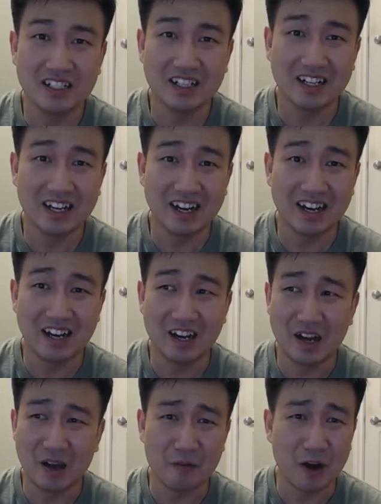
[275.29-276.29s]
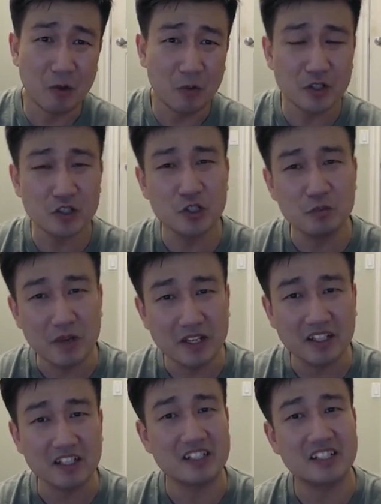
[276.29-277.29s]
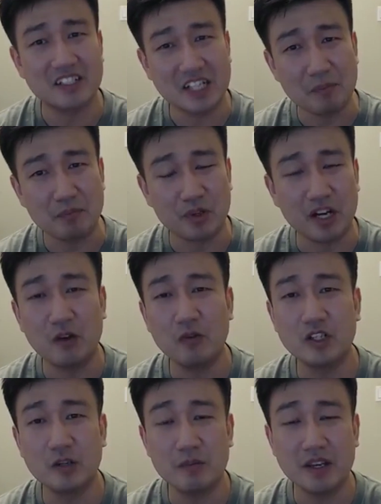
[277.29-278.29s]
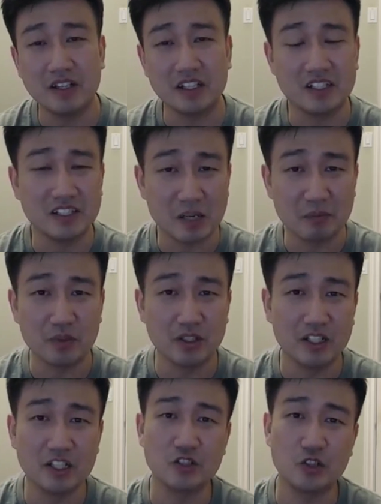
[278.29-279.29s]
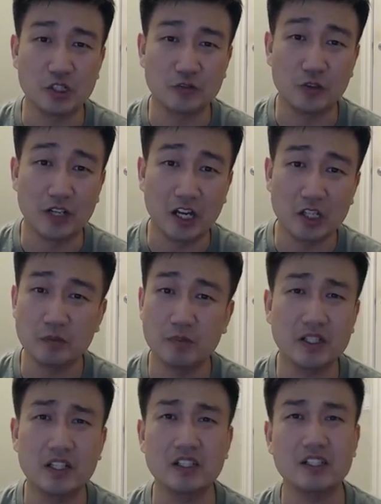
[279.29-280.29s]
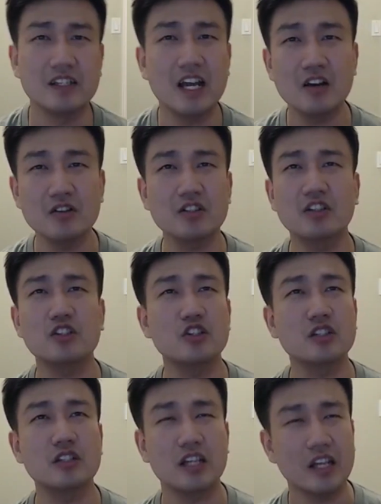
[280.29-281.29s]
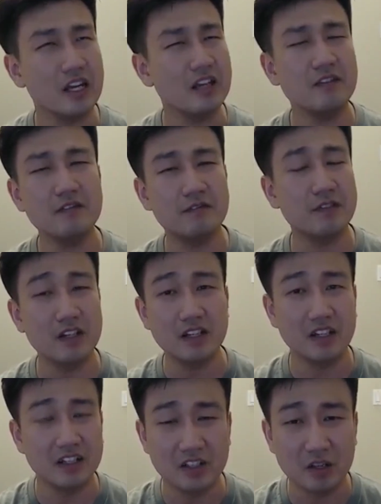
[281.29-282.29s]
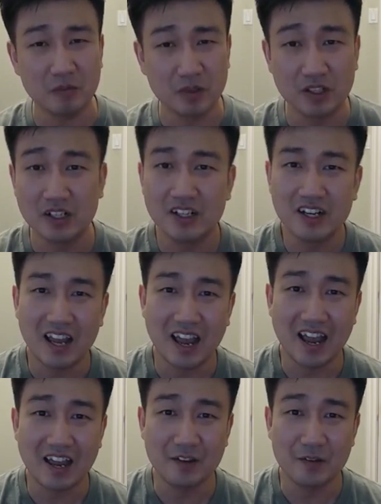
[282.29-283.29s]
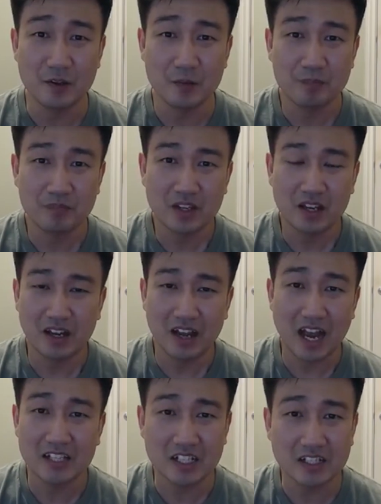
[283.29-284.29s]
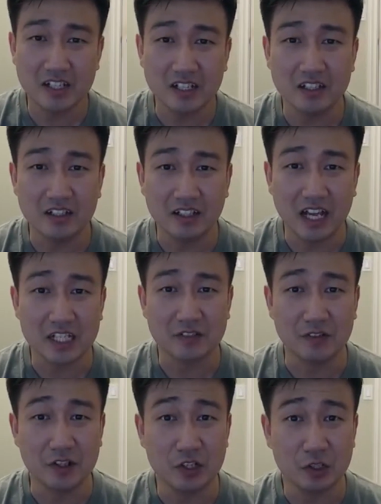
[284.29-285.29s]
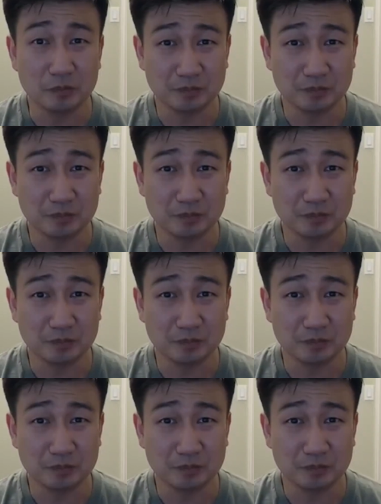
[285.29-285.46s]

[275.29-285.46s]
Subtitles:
I want to make it separate. I want to make a separate list just for nouns, because nouns are just infinite in number. And as I said in the last video,